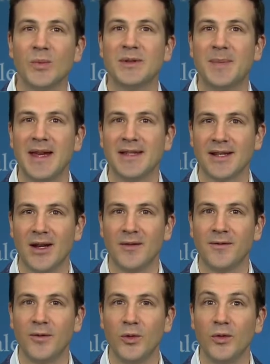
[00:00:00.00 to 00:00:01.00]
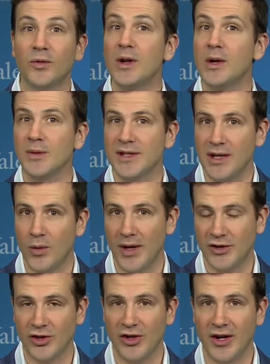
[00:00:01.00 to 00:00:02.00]
was based on a food frequency
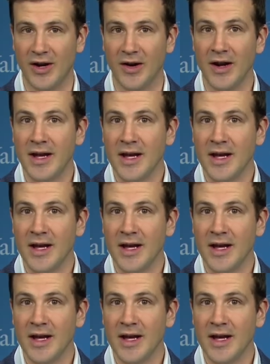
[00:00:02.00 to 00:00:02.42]
questionnaire,